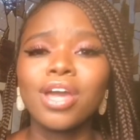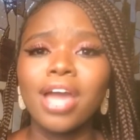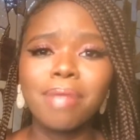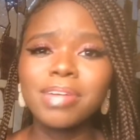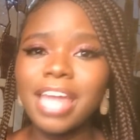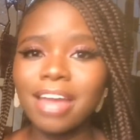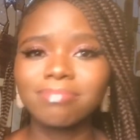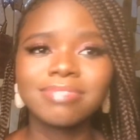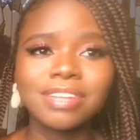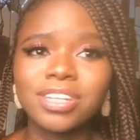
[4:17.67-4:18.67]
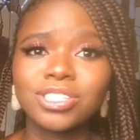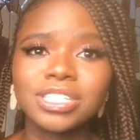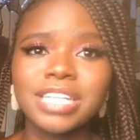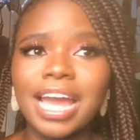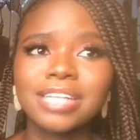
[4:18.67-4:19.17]
i mean let's not just
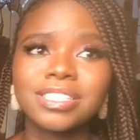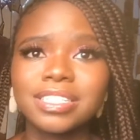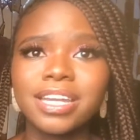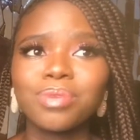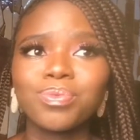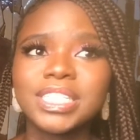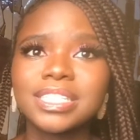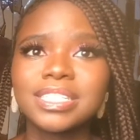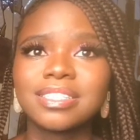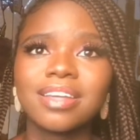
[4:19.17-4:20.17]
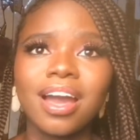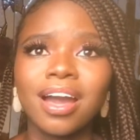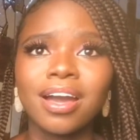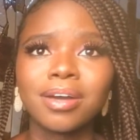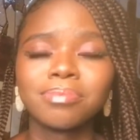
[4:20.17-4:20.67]
like I said with
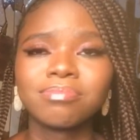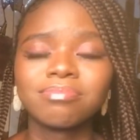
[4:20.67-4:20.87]
um,